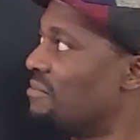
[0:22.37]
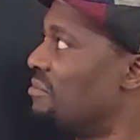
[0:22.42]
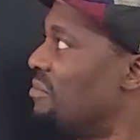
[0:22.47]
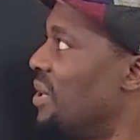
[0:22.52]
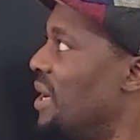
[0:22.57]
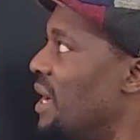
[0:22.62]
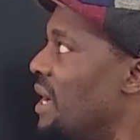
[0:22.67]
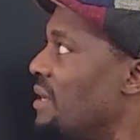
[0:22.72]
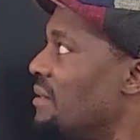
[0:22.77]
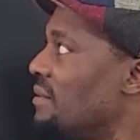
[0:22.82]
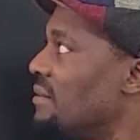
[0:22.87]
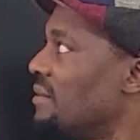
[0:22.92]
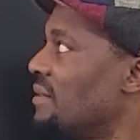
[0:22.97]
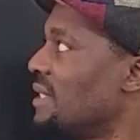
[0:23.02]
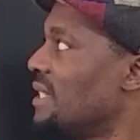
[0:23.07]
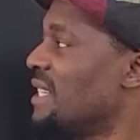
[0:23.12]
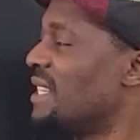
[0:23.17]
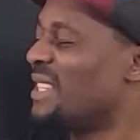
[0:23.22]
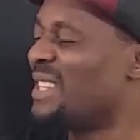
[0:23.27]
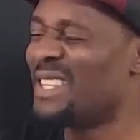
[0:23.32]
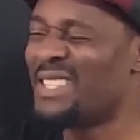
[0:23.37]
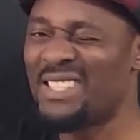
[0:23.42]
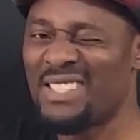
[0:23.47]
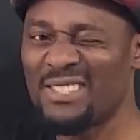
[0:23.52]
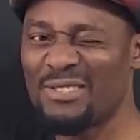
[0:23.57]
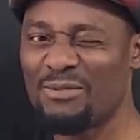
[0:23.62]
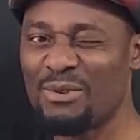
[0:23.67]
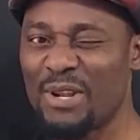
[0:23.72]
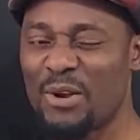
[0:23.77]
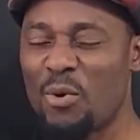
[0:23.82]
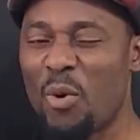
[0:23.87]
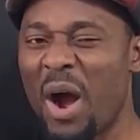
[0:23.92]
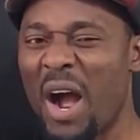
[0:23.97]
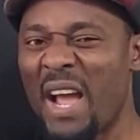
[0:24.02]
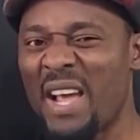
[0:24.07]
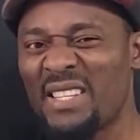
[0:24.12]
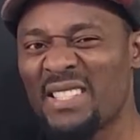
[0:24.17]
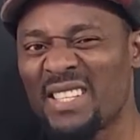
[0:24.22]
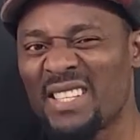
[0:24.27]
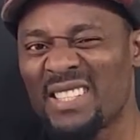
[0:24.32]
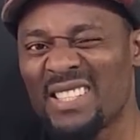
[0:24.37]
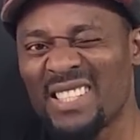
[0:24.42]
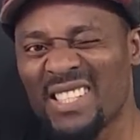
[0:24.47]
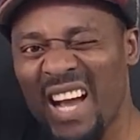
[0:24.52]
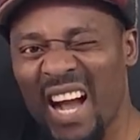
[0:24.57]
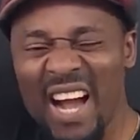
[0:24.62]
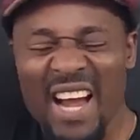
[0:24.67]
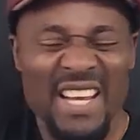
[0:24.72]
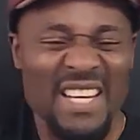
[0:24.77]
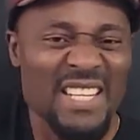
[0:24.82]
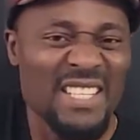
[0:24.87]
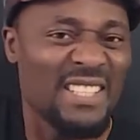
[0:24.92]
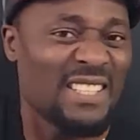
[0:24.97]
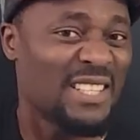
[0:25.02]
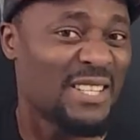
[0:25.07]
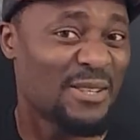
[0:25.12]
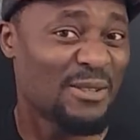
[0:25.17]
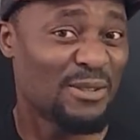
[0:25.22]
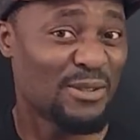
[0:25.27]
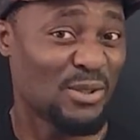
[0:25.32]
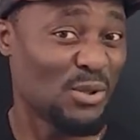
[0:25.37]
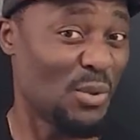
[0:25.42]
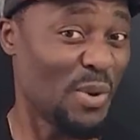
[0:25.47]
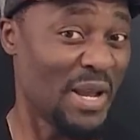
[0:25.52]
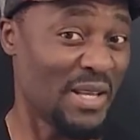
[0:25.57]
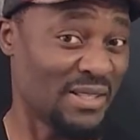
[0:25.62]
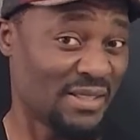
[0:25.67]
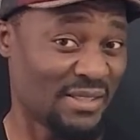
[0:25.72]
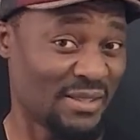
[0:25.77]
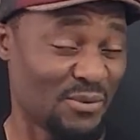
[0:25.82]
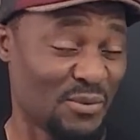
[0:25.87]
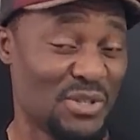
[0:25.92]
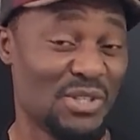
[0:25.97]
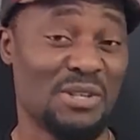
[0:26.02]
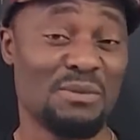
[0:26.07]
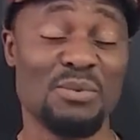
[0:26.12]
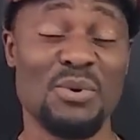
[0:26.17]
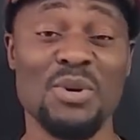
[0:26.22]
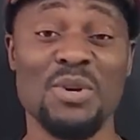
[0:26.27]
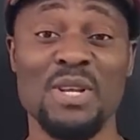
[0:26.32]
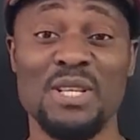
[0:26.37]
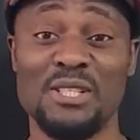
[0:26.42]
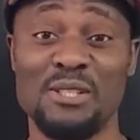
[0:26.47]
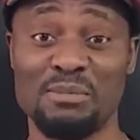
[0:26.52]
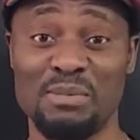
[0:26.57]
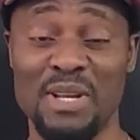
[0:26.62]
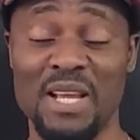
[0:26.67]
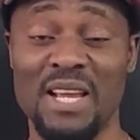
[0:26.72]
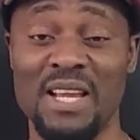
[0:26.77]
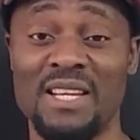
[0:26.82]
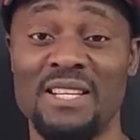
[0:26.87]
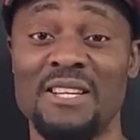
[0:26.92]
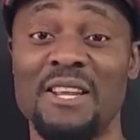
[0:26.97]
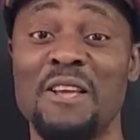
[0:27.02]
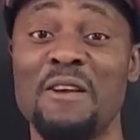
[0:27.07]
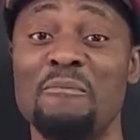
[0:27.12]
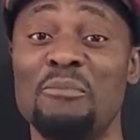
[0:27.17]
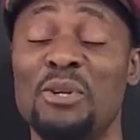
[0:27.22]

But this requires a tiny little twist, which I'm going to explain.